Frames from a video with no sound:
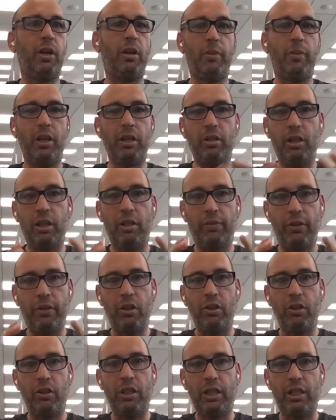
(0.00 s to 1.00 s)
might, if you
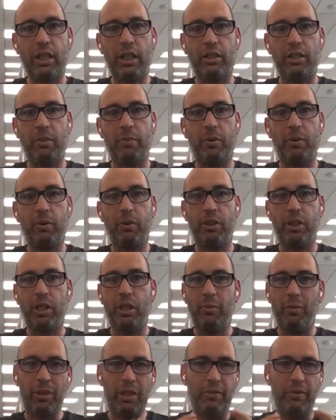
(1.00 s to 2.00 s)
contact our support
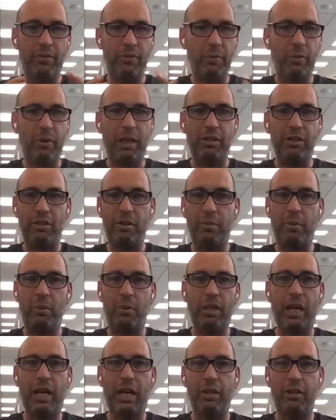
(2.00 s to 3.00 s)
team, we have some great
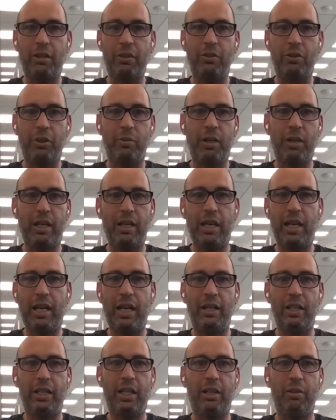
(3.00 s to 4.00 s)
support articles around
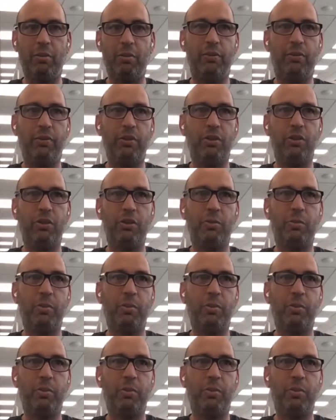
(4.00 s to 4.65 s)
how to get reviews,